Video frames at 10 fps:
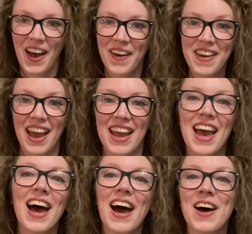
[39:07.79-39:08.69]
Okay,
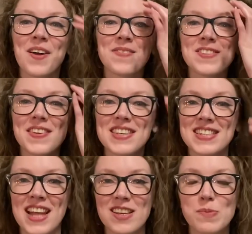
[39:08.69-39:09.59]
so this
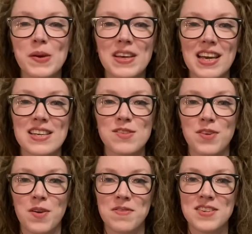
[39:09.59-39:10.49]
next book is
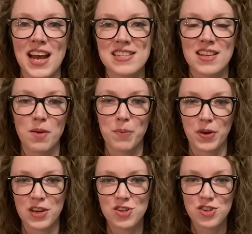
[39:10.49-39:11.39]
from Dazzling
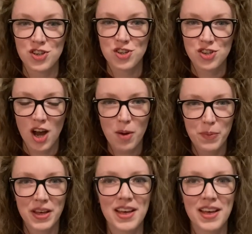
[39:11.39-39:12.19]
Bookish Shop,